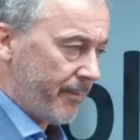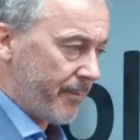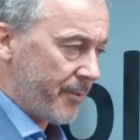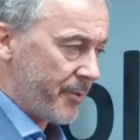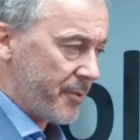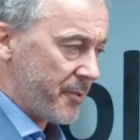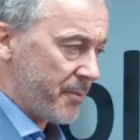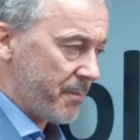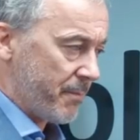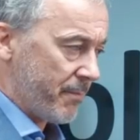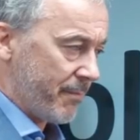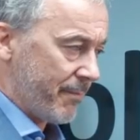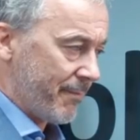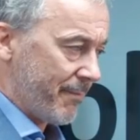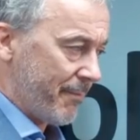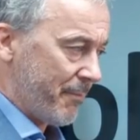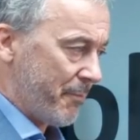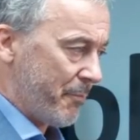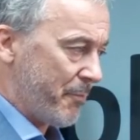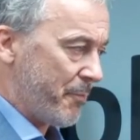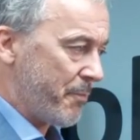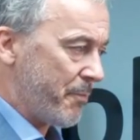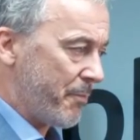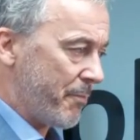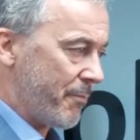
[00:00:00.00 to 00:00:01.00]
was
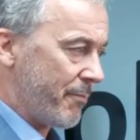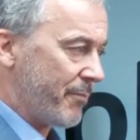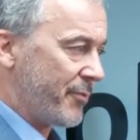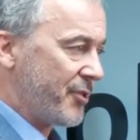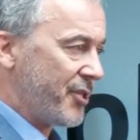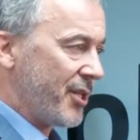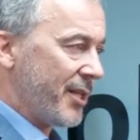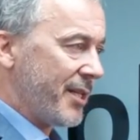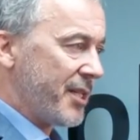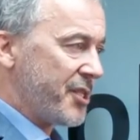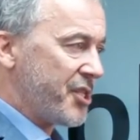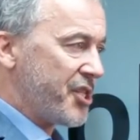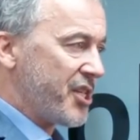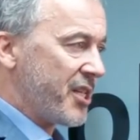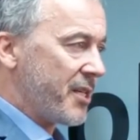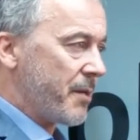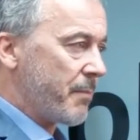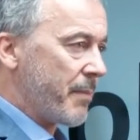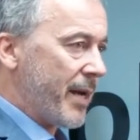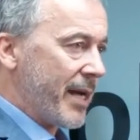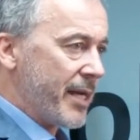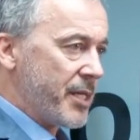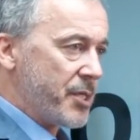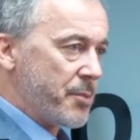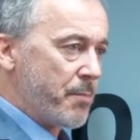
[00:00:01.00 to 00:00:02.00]
to
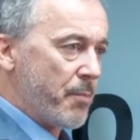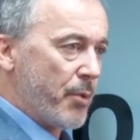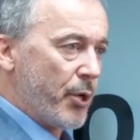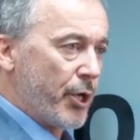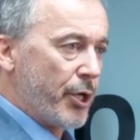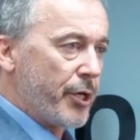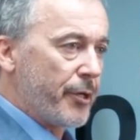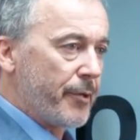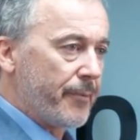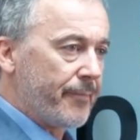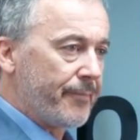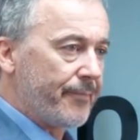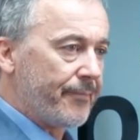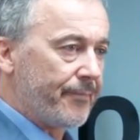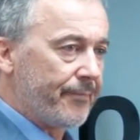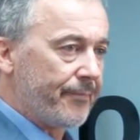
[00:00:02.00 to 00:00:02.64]
legitimize murder.